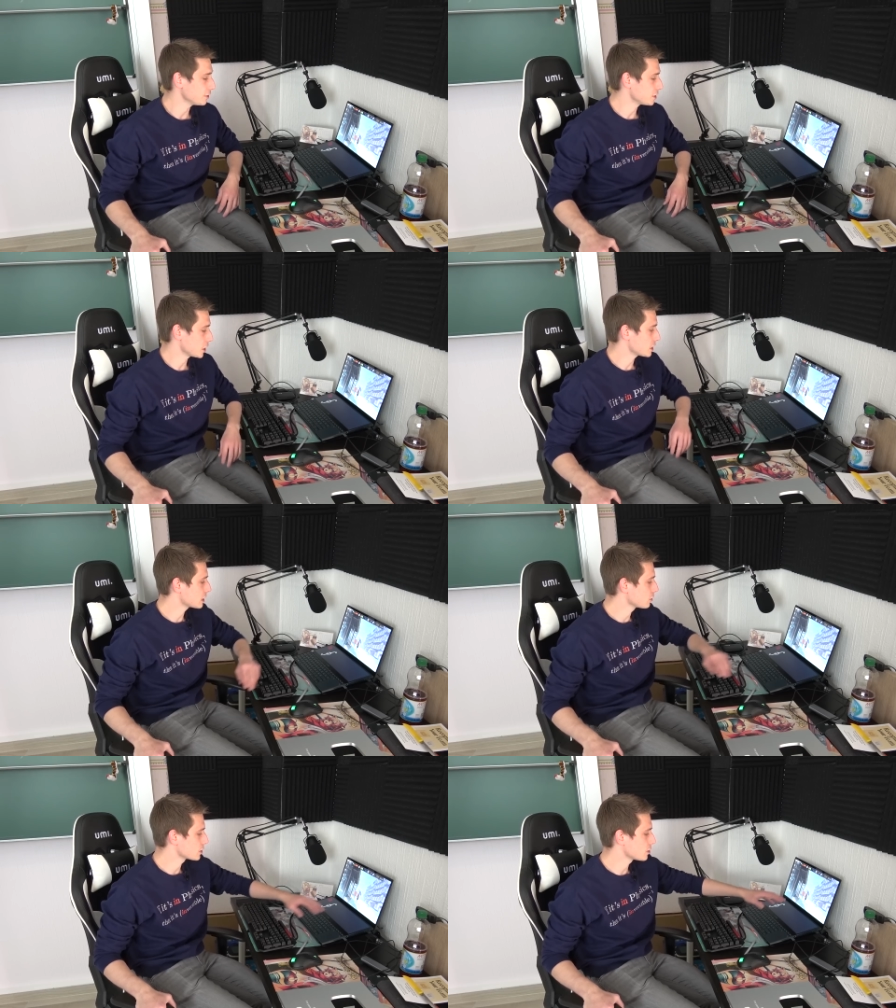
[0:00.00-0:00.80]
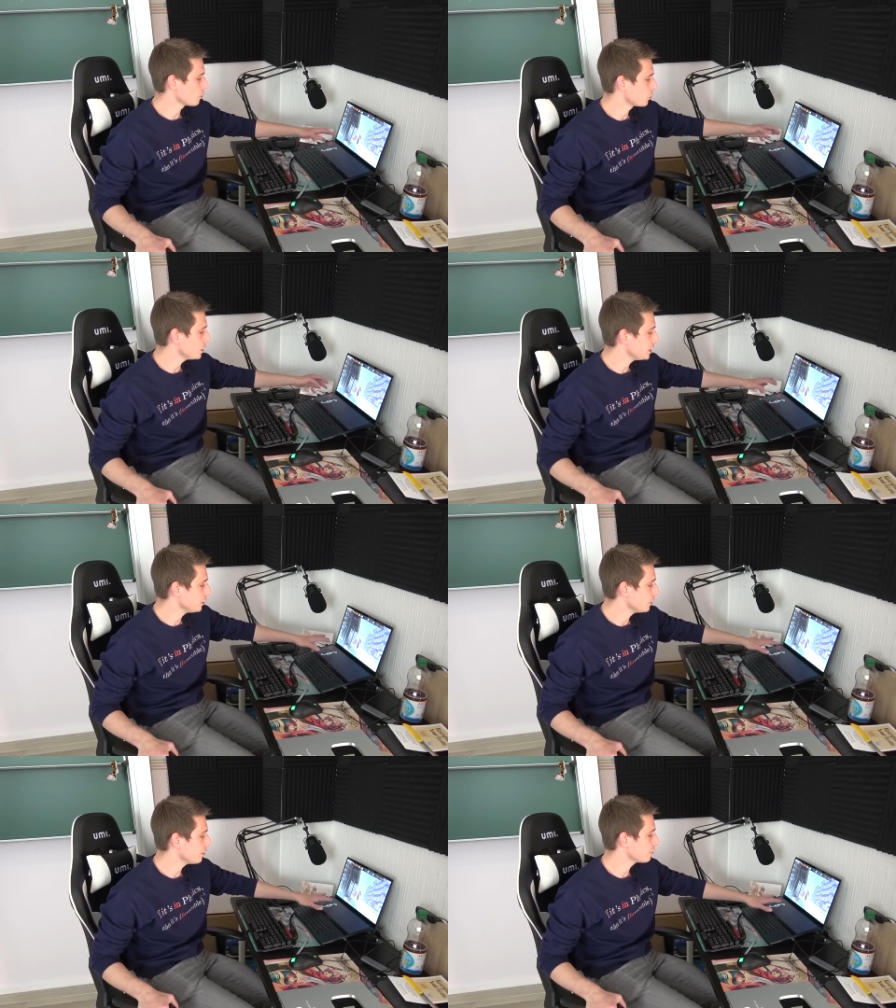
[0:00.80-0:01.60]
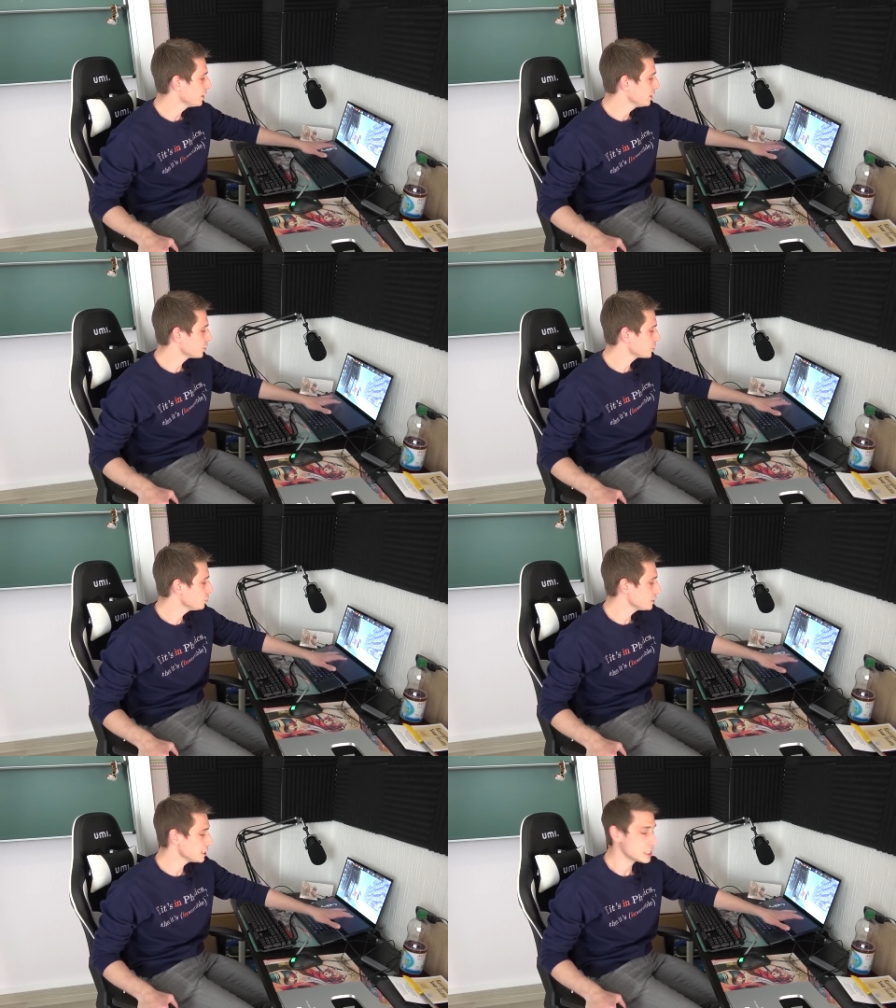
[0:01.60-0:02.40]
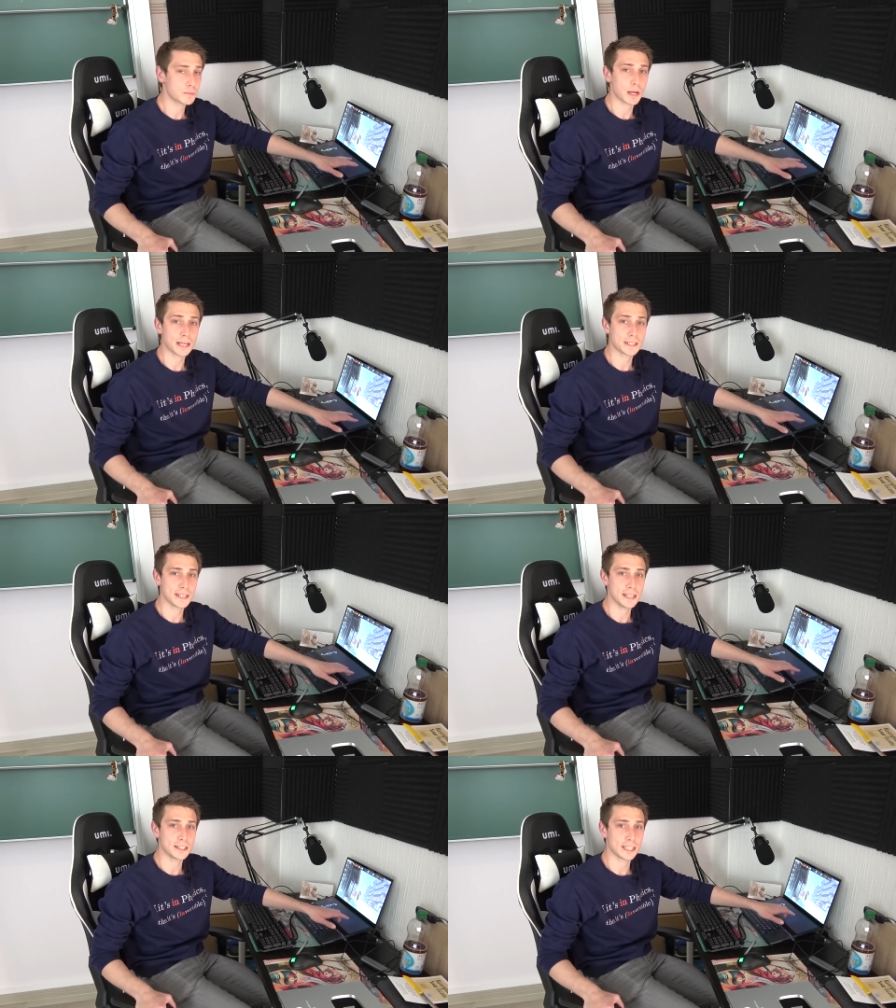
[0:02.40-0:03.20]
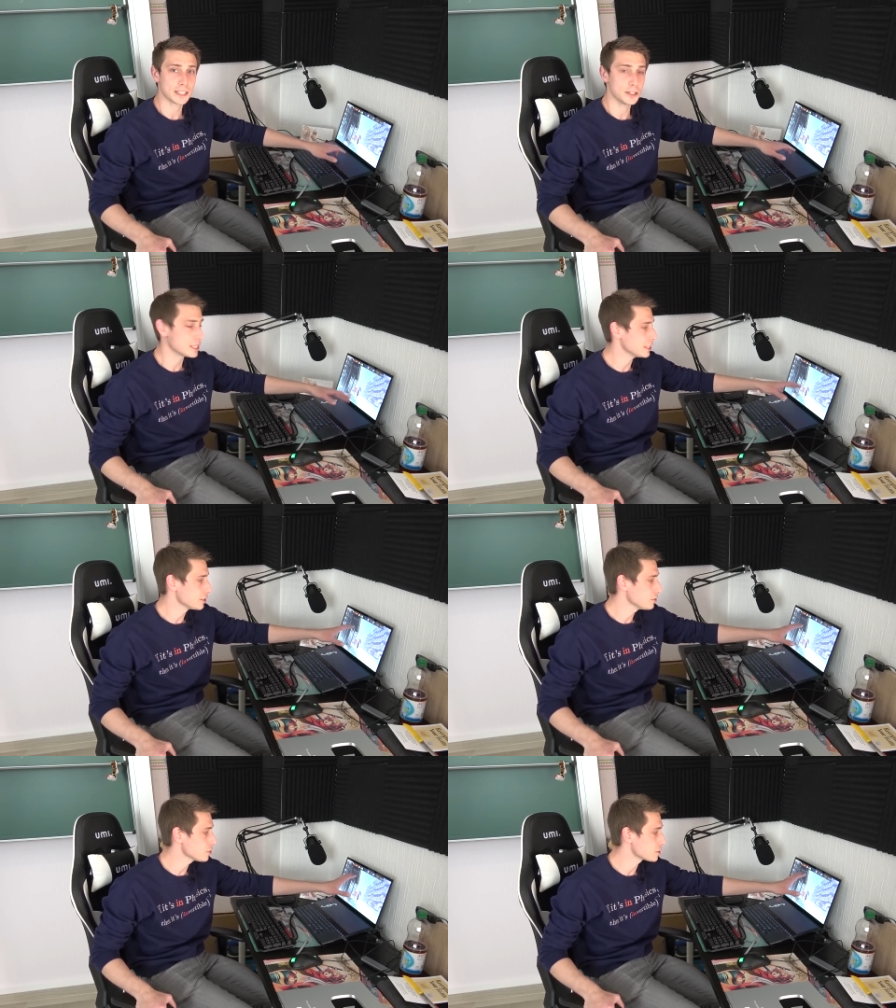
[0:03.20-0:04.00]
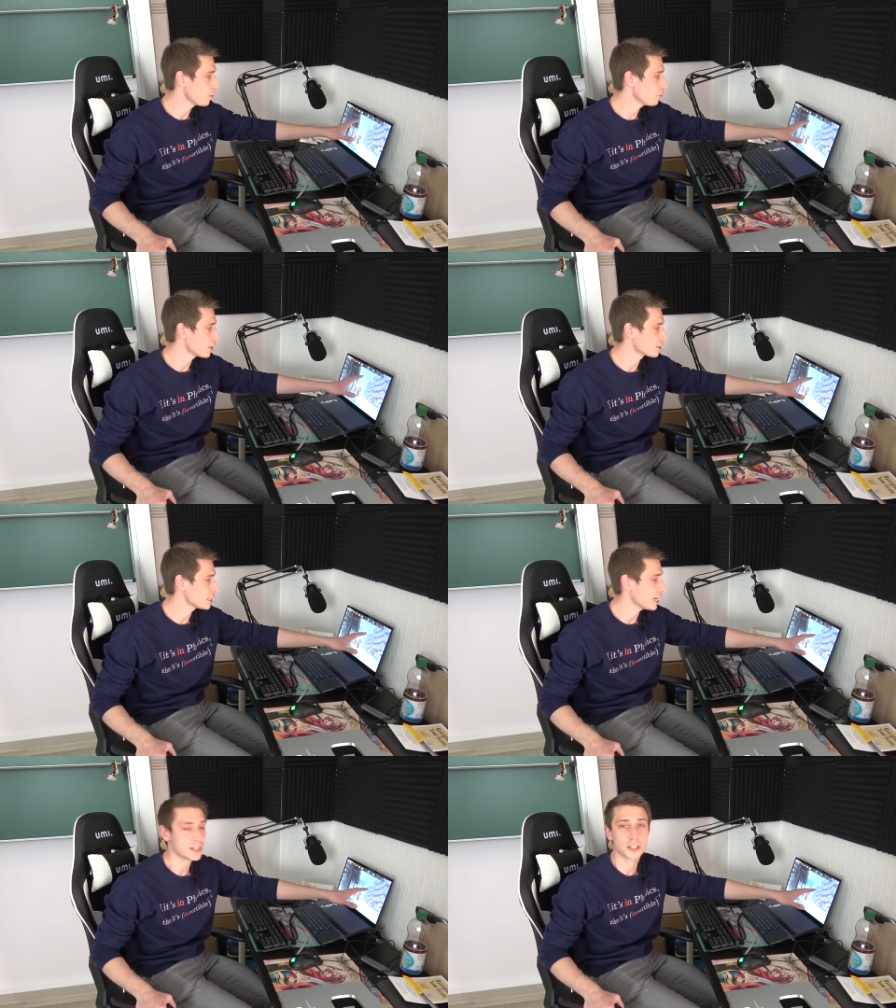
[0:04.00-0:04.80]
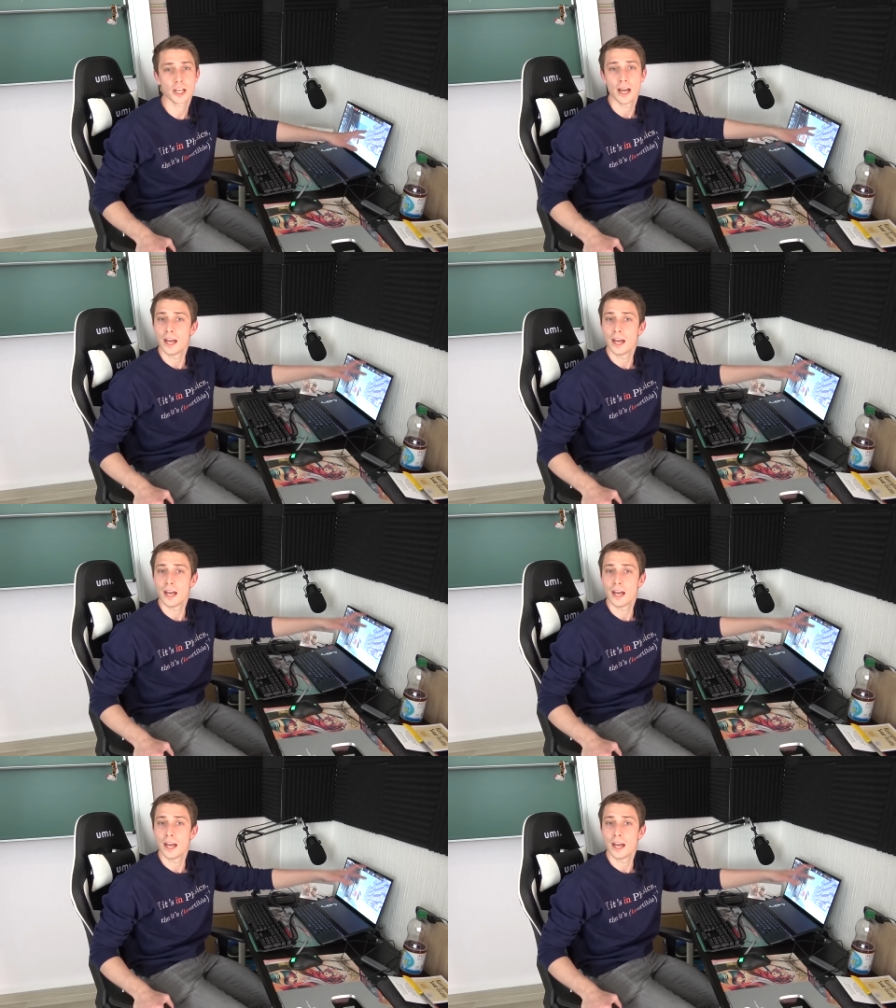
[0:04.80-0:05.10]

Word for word: It just looks so pretty. You have two displays here that you can use, both are touch.